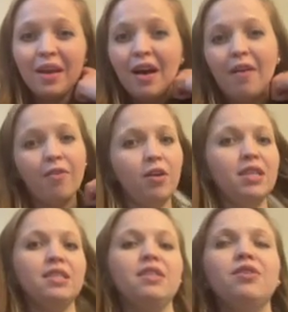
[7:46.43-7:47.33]
Of
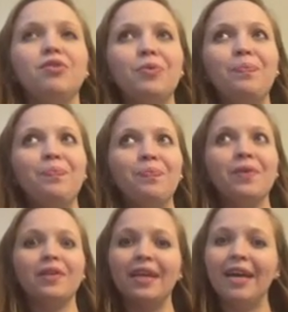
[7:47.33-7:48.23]
course, you
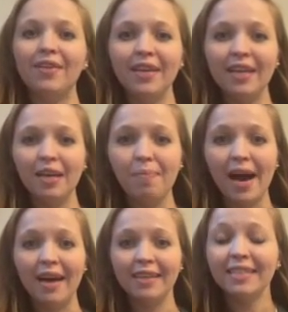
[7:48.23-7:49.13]
lay down the heating
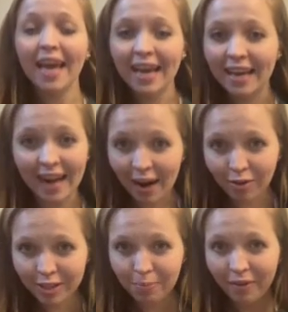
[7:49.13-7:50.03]
pad and take it
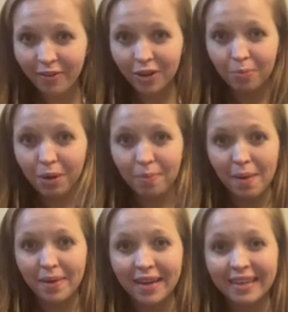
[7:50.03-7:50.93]
out before you put
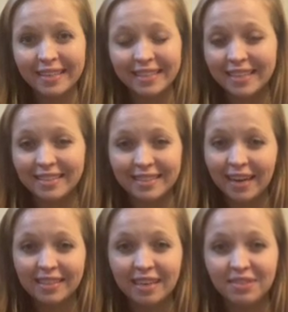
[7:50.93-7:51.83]
baby in, because that's
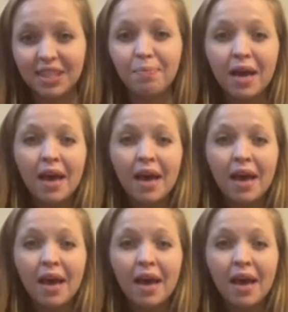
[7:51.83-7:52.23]
not safe sleep.